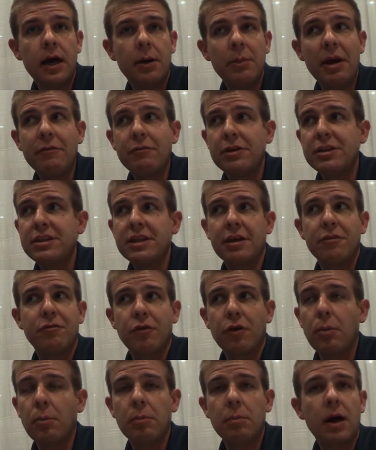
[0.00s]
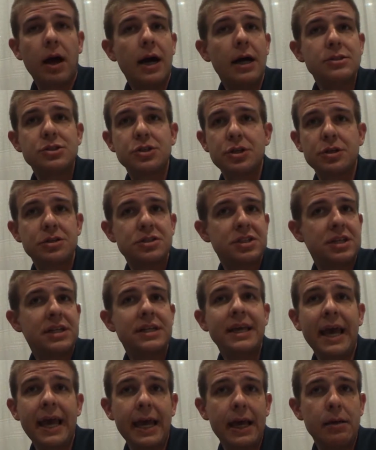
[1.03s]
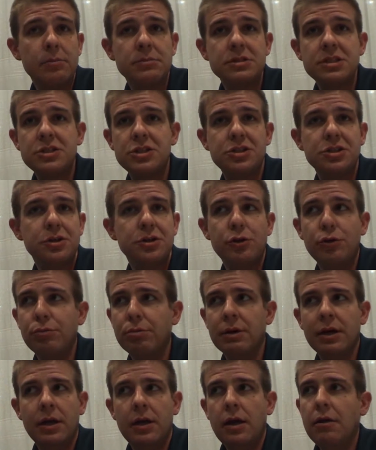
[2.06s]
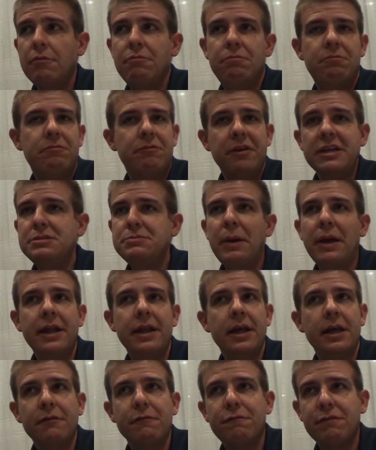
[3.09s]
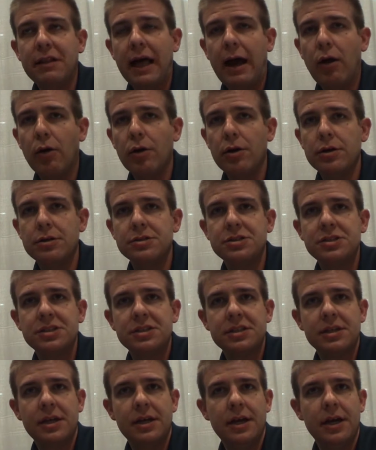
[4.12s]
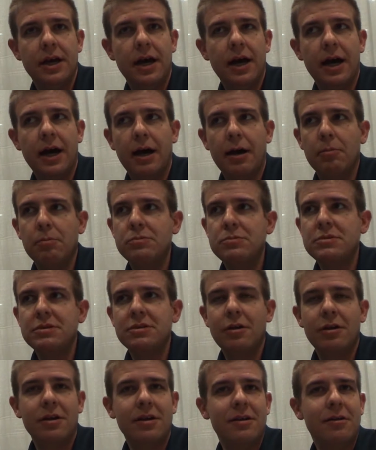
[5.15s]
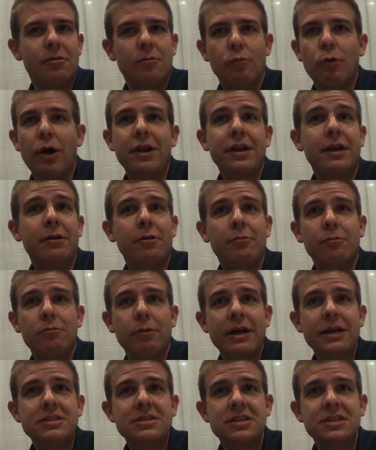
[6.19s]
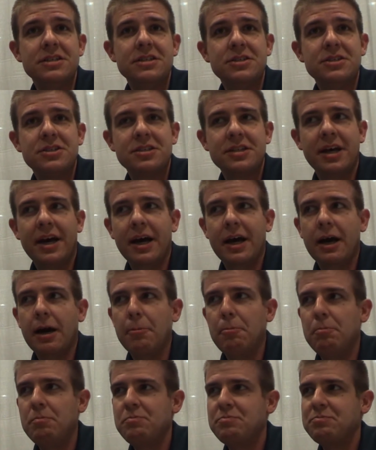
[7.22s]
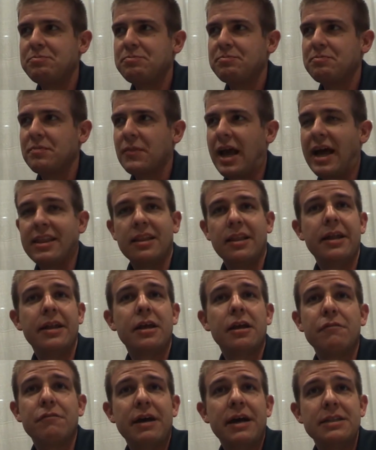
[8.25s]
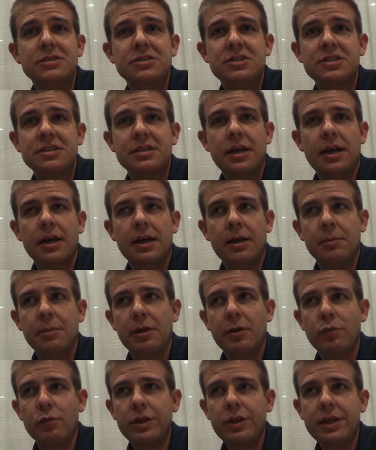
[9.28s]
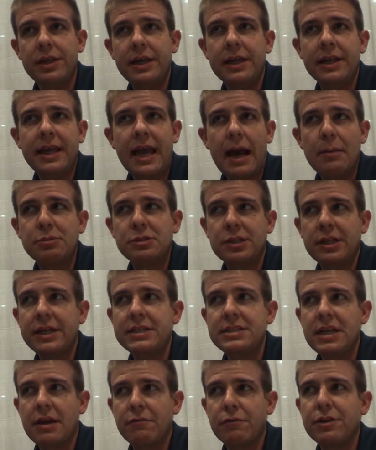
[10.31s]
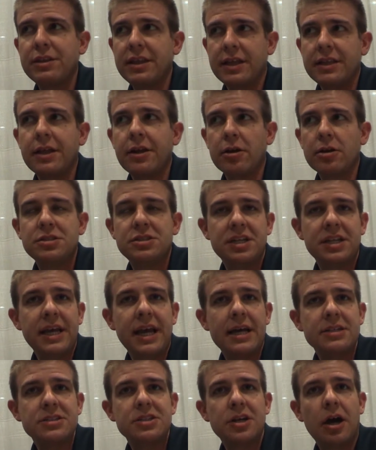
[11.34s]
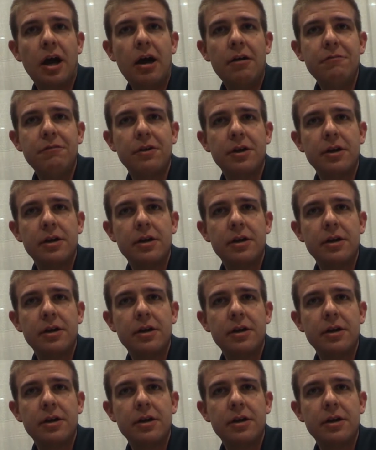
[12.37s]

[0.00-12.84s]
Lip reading: Everything from concerts and games to face painting, flowers, running races, athletic events. It really encapsulates everything that our city has to offer.